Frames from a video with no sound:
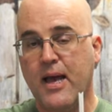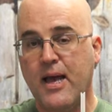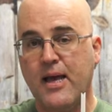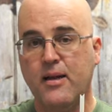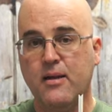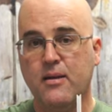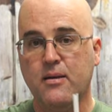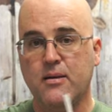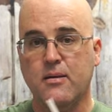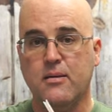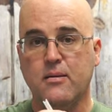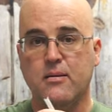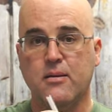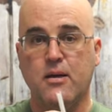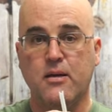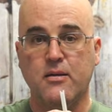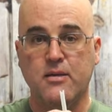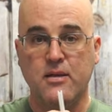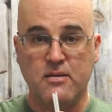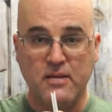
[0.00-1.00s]
Get
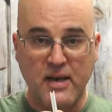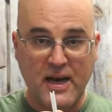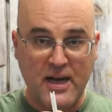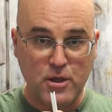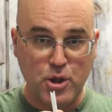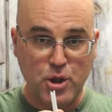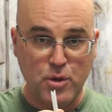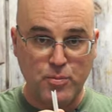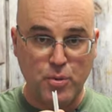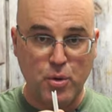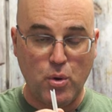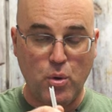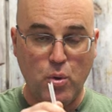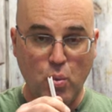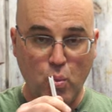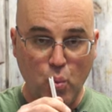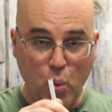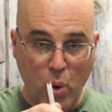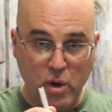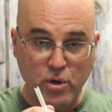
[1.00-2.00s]
a
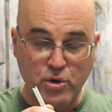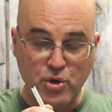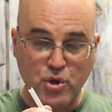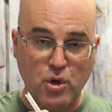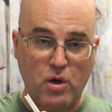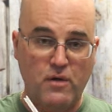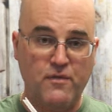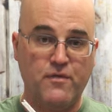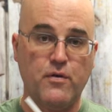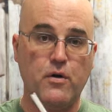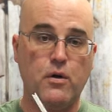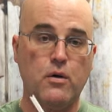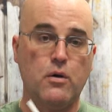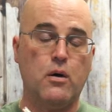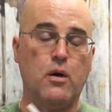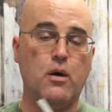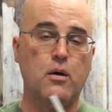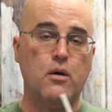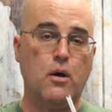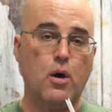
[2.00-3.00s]
detachable water
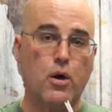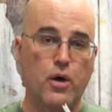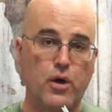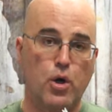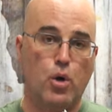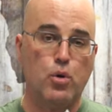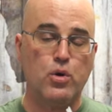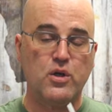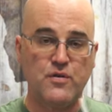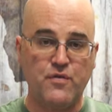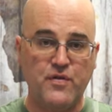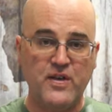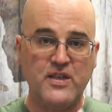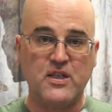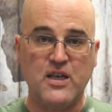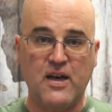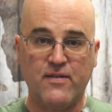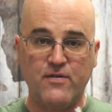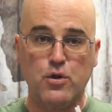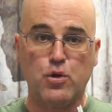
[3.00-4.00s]
softener. Our code is
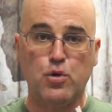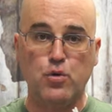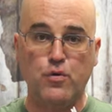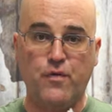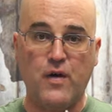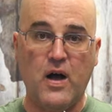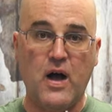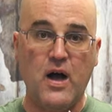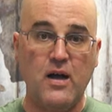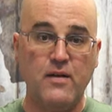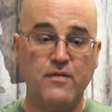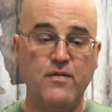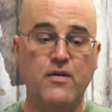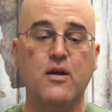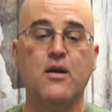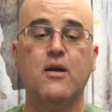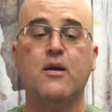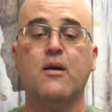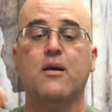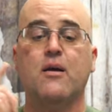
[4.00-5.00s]

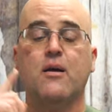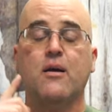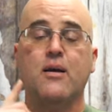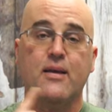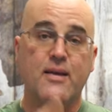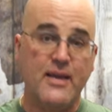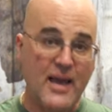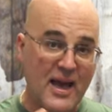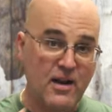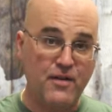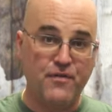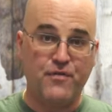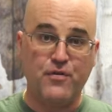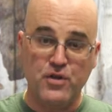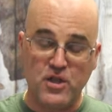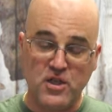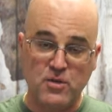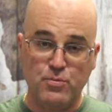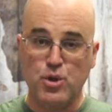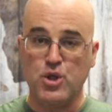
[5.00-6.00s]
V725. Get
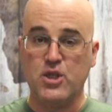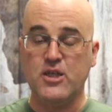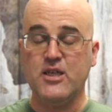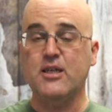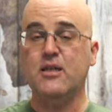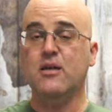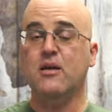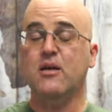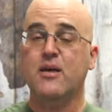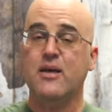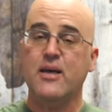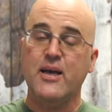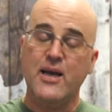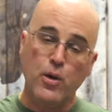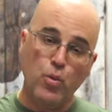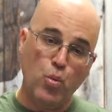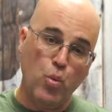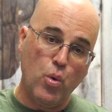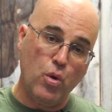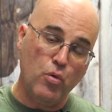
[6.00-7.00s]
it for this machine.
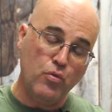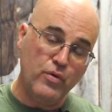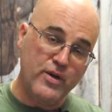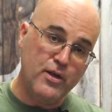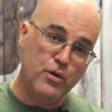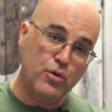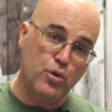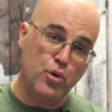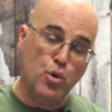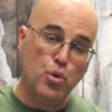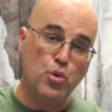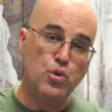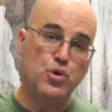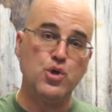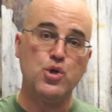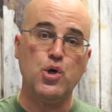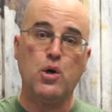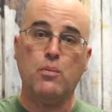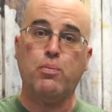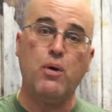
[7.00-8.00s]
It will
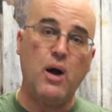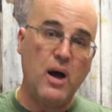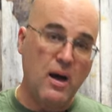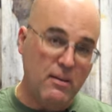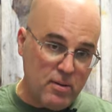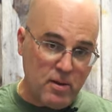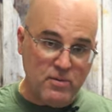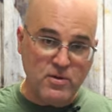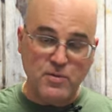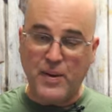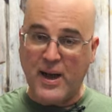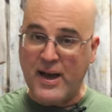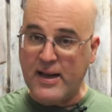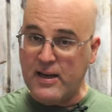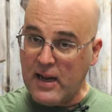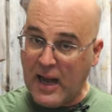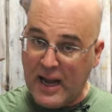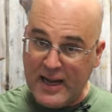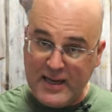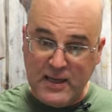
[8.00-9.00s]
reduce your problems
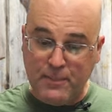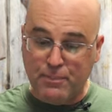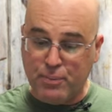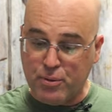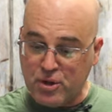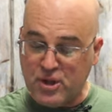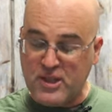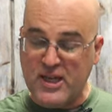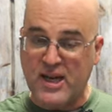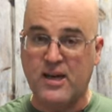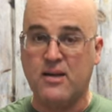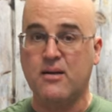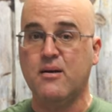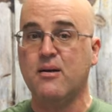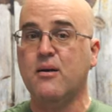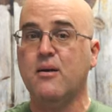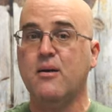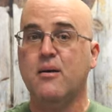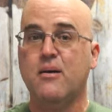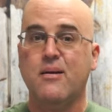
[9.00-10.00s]
by
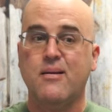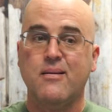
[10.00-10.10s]
90%.